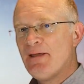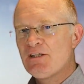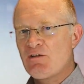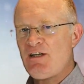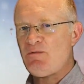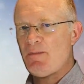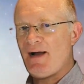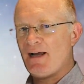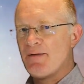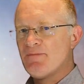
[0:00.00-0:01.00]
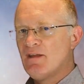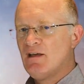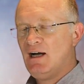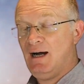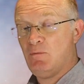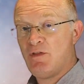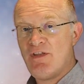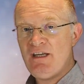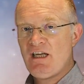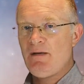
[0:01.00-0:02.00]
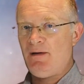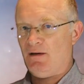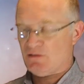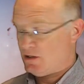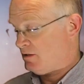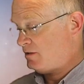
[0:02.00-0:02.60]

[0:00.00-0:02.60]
It's great to be back. And we're thinking about